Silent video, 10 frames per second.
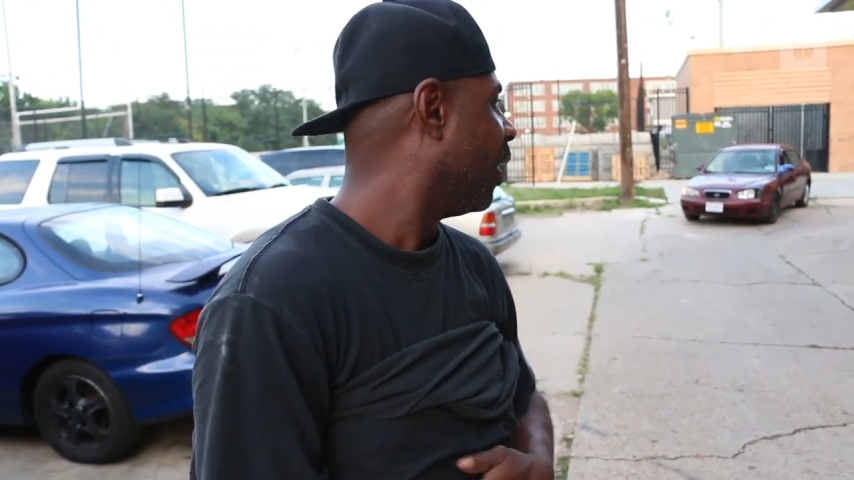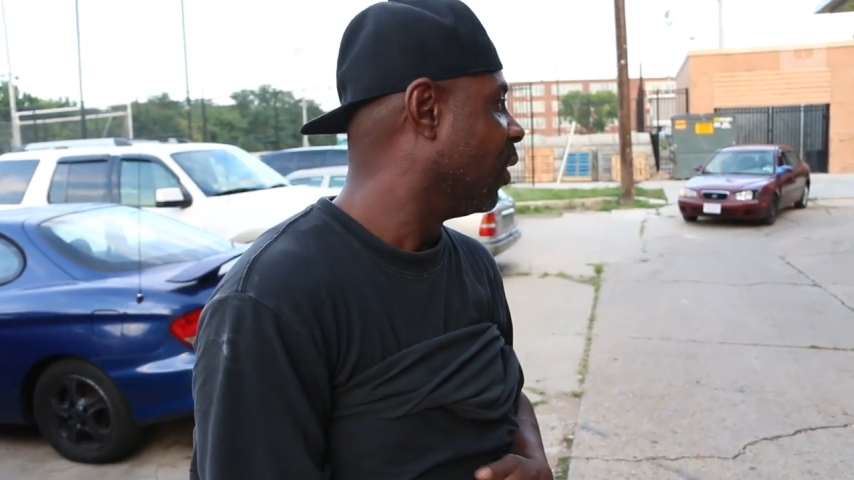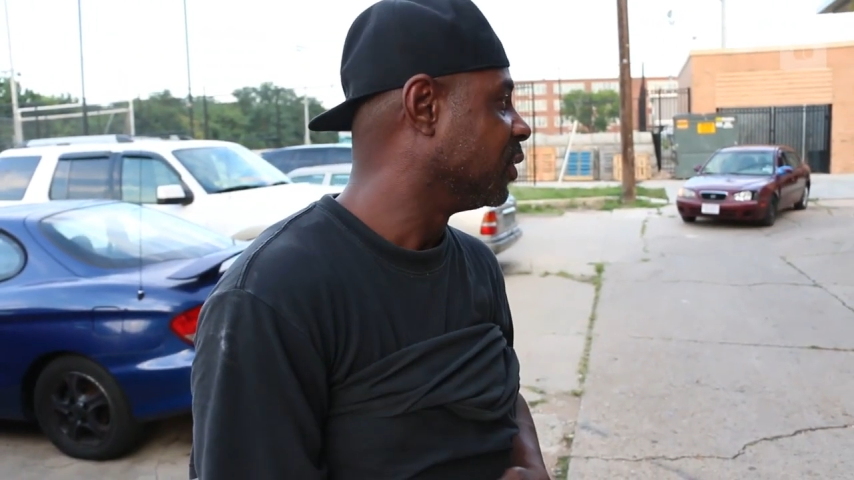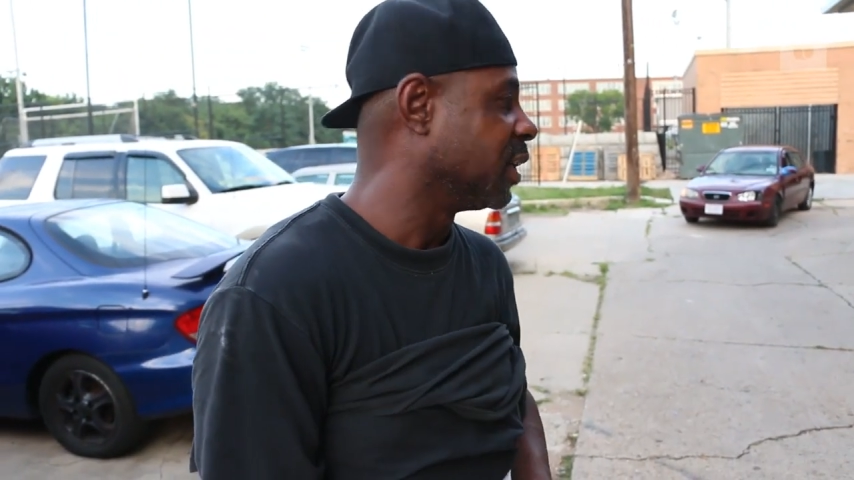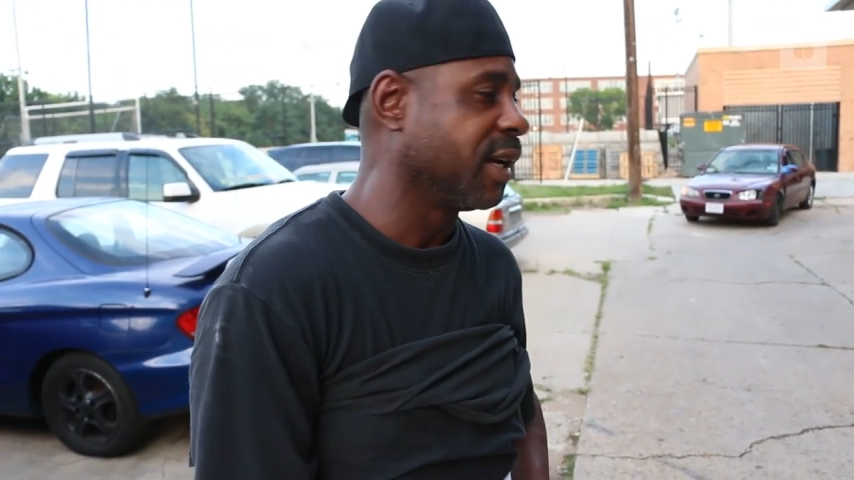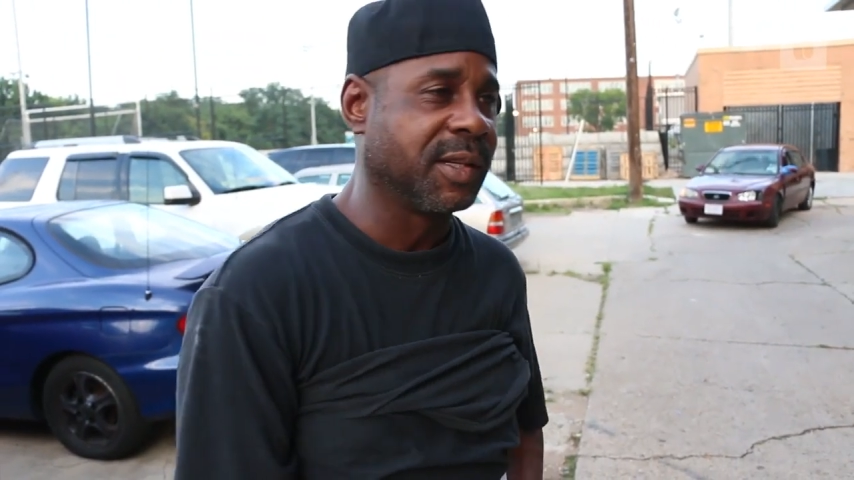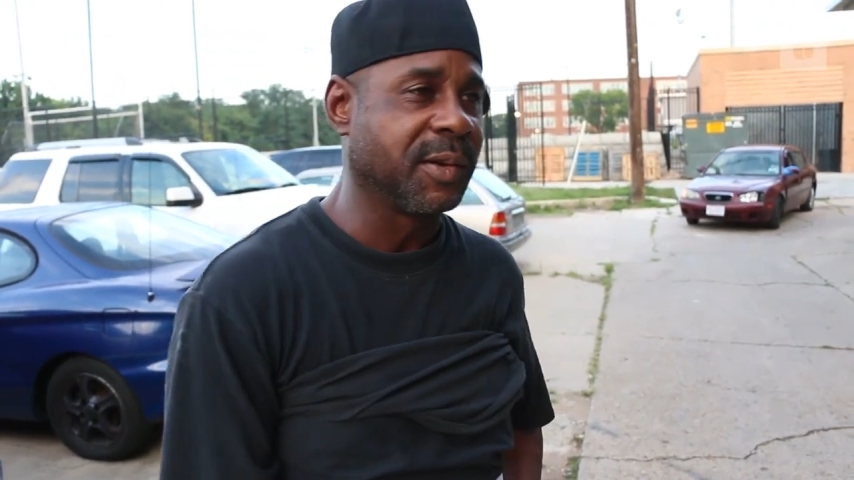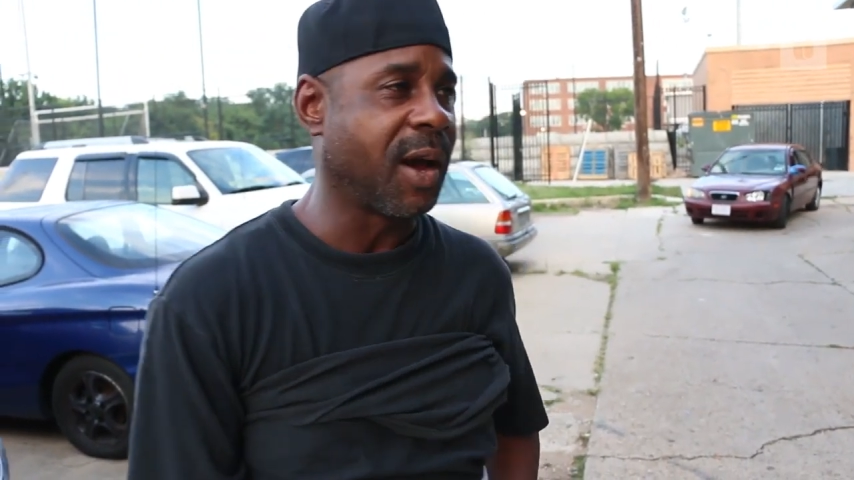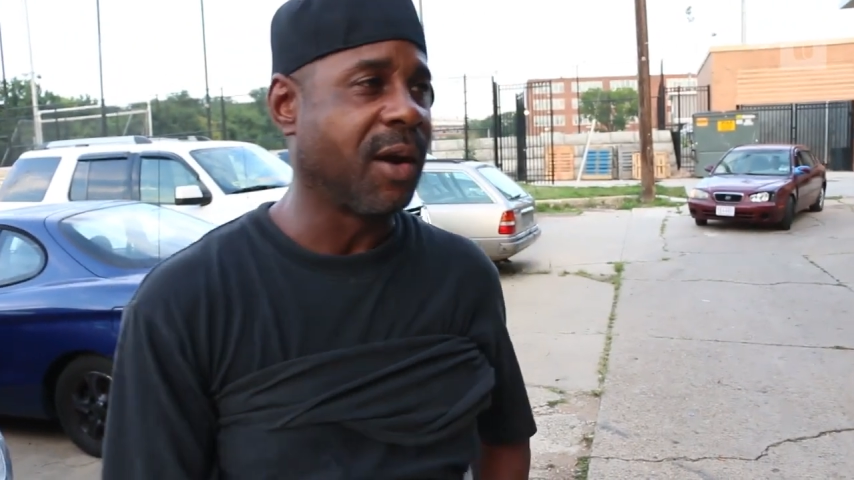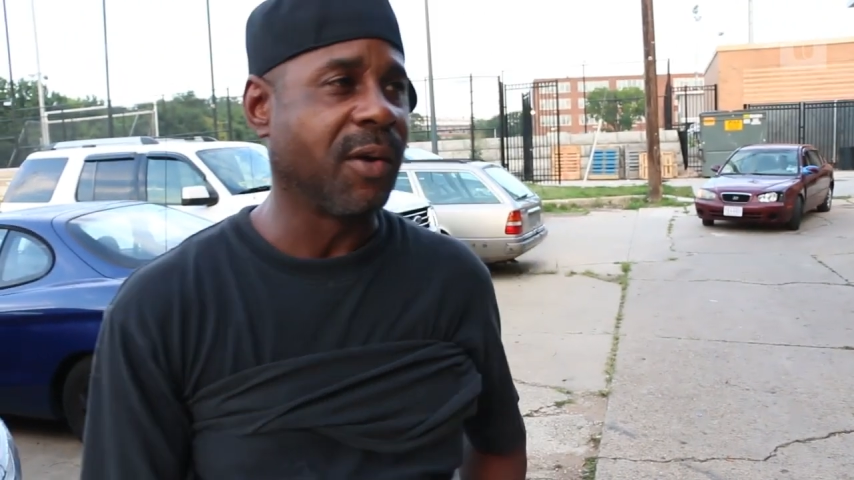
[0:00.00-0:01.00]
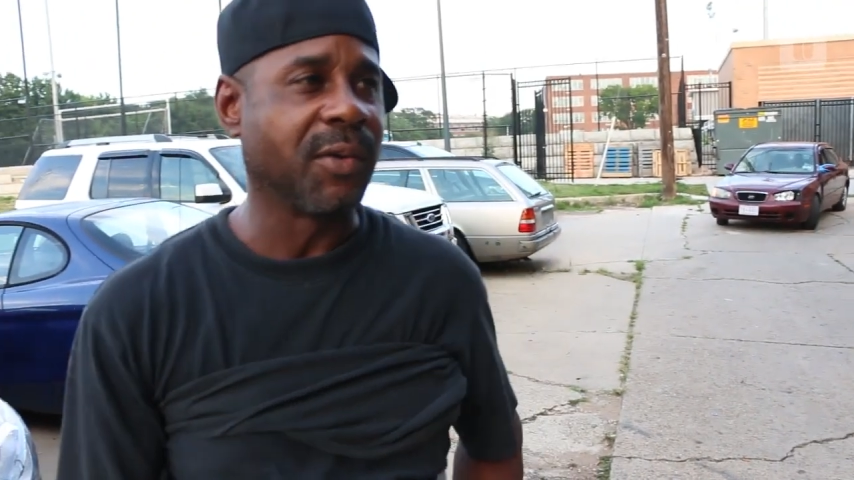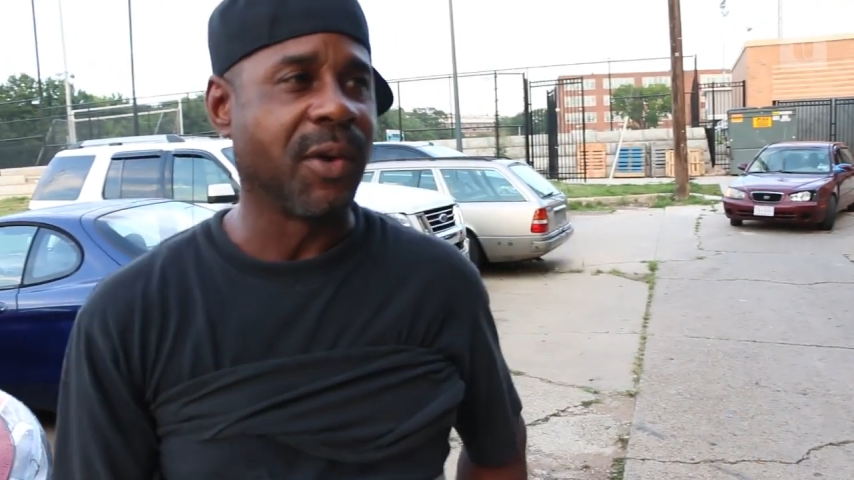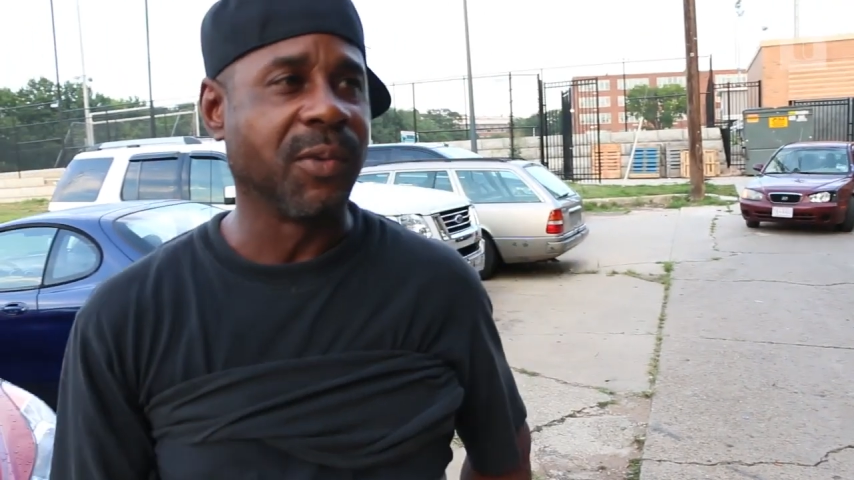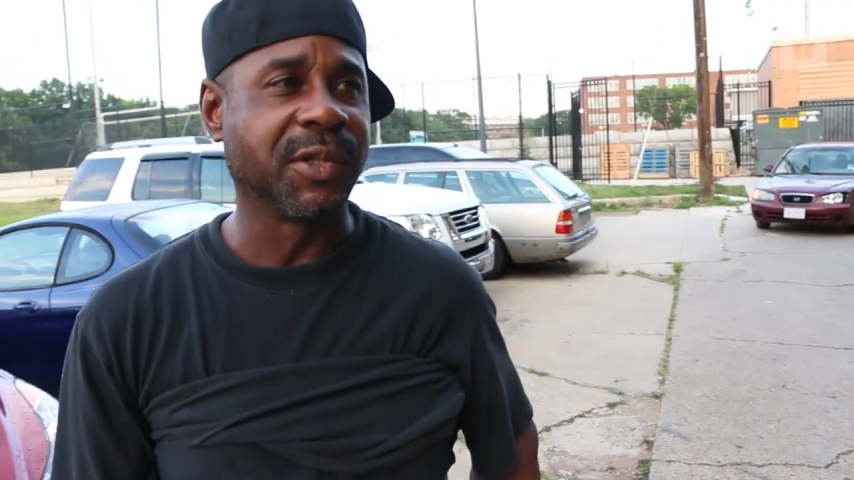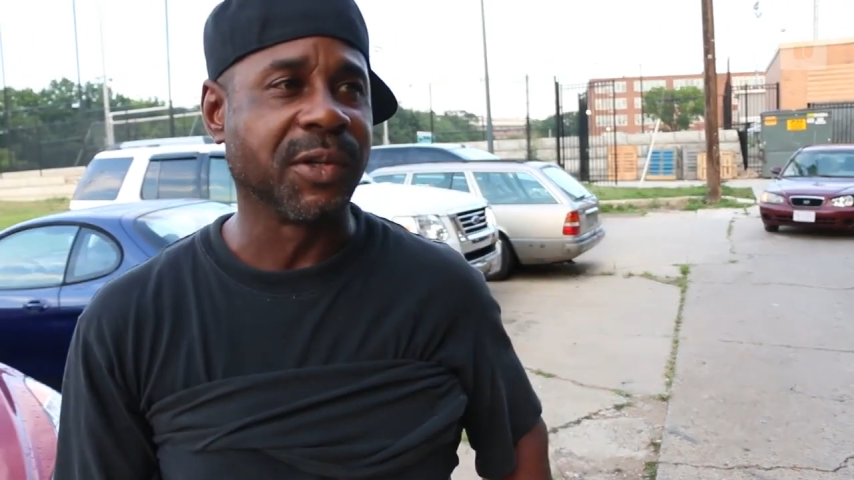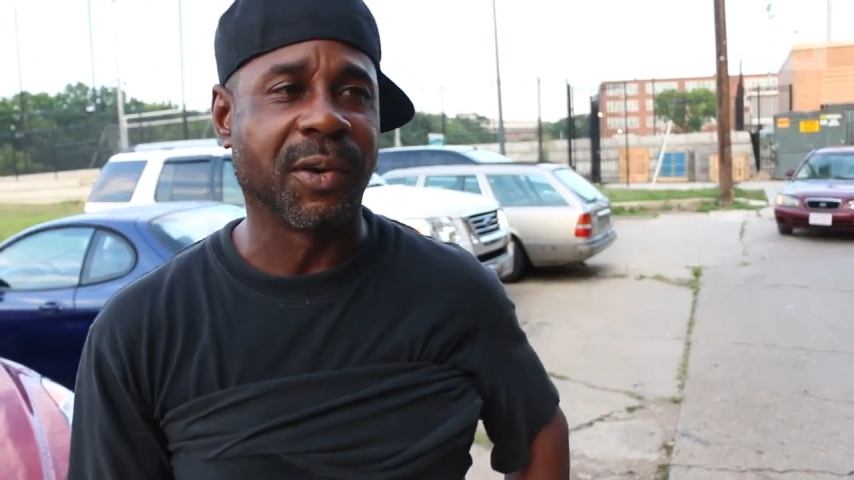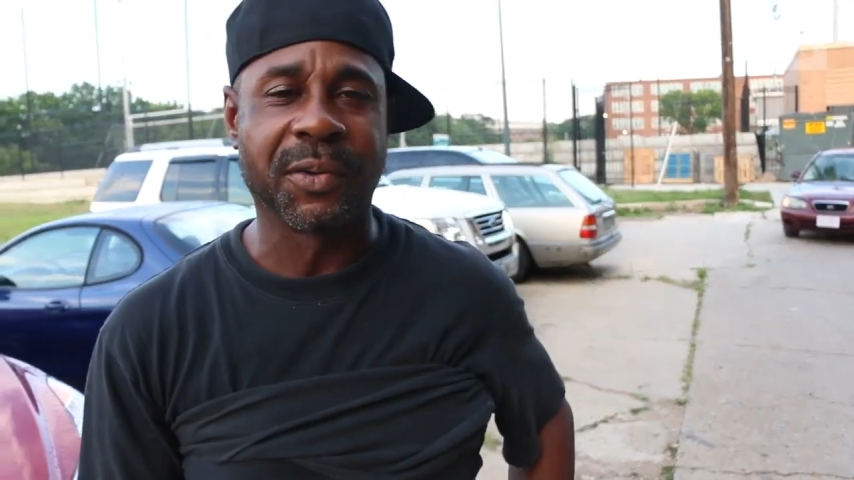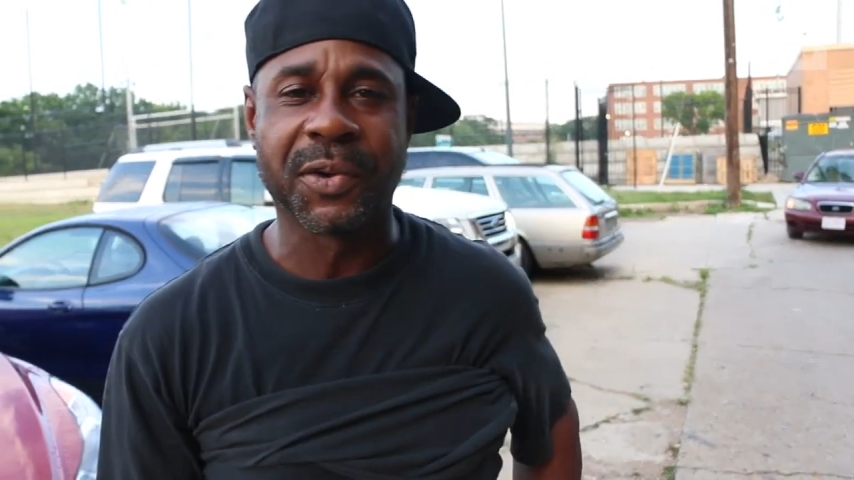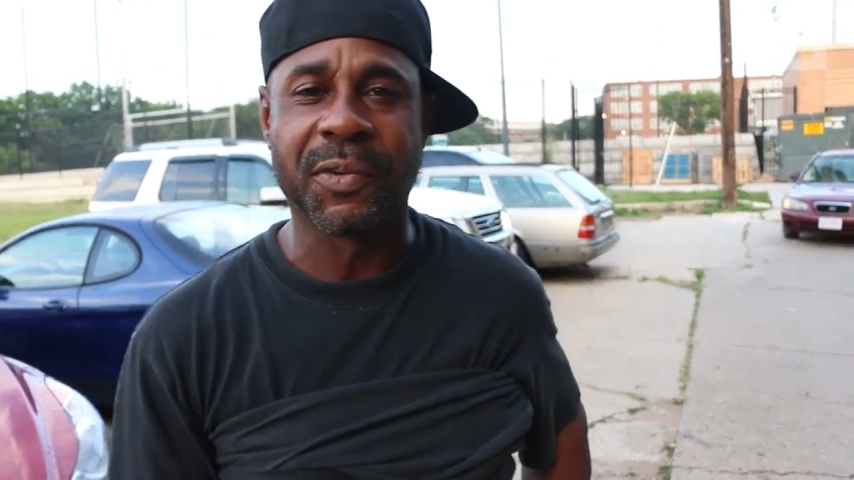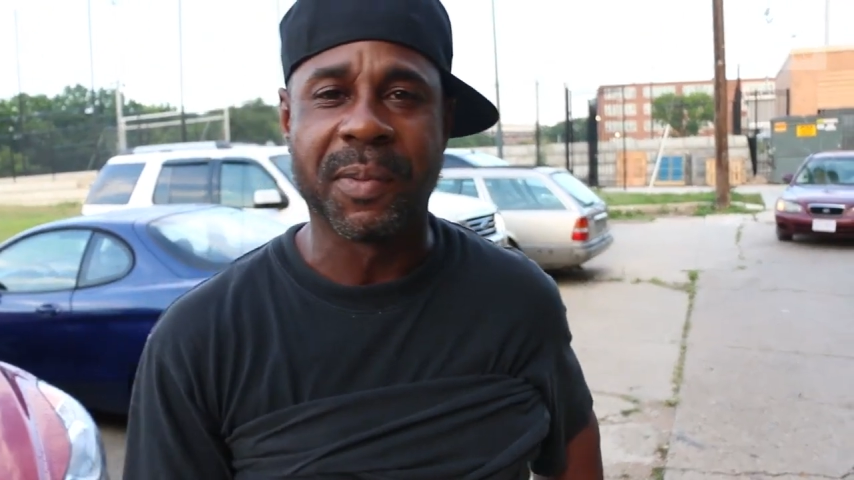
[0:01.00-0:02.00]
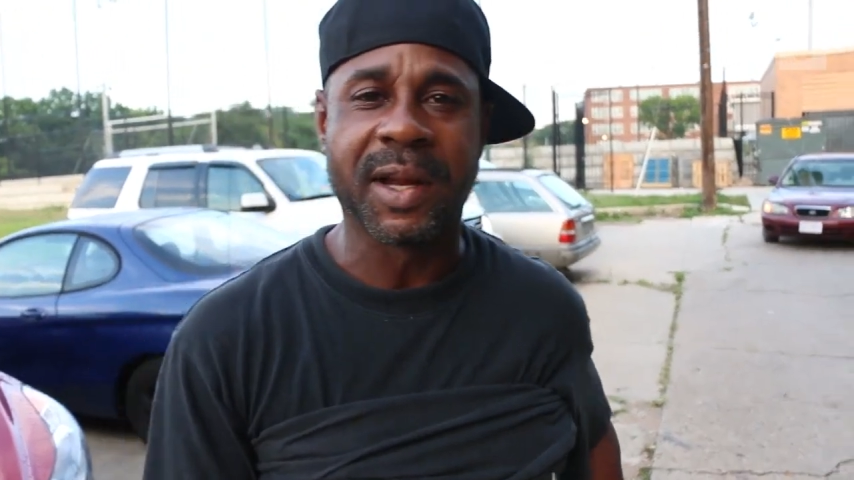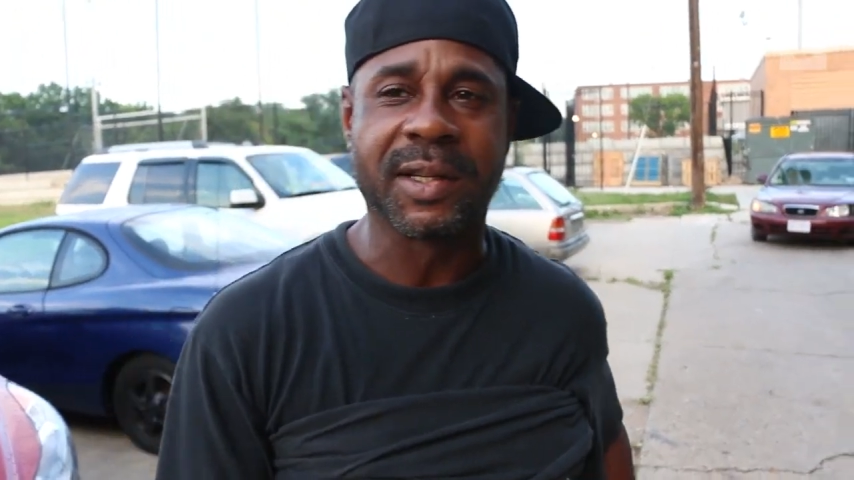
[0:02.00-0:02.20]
OJ, I don't know what you gonna do, man.